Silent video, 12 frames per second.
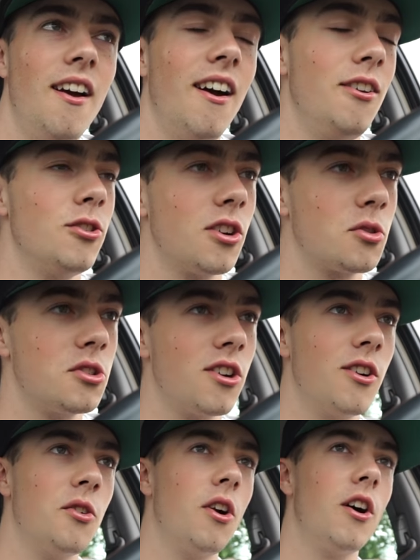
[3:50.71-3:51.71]
And you saw
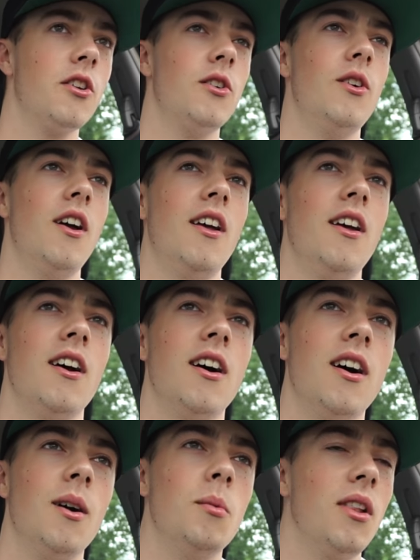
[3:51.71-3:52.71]
Cristiano Ronaldo
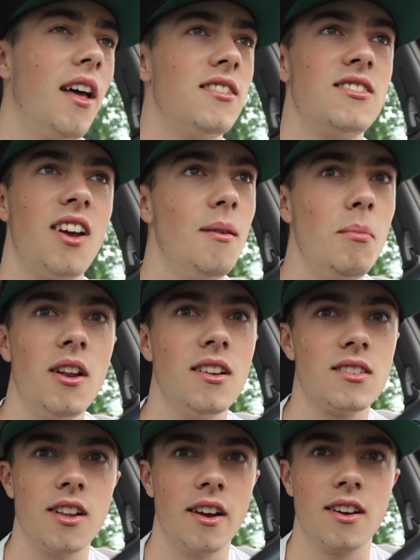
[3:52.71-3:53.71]
the last 10
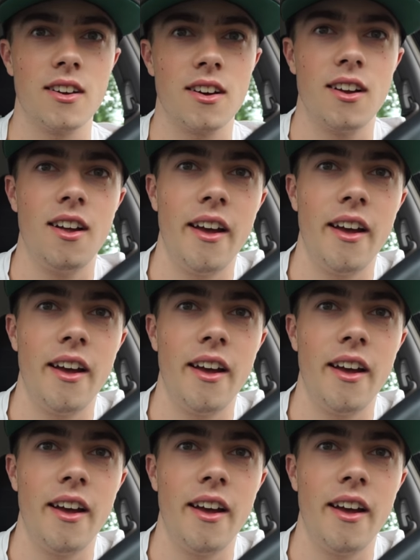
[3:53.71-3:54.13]
minutes, like